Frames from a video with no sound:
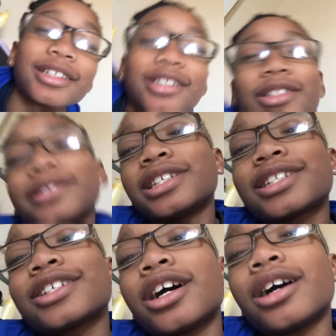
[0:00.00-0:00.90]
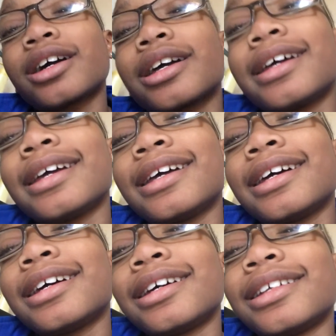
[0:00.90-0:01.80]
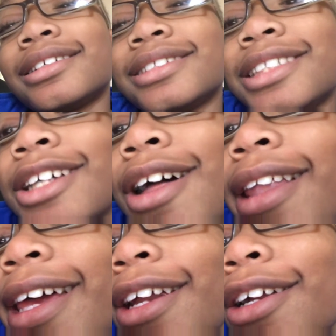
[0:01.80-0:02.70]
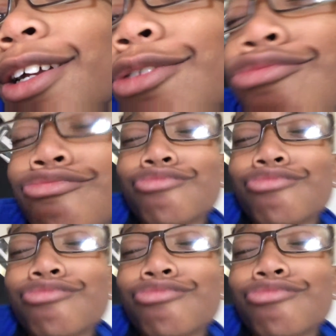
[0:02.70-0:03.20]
do a TikTok, and I'll see y'all later.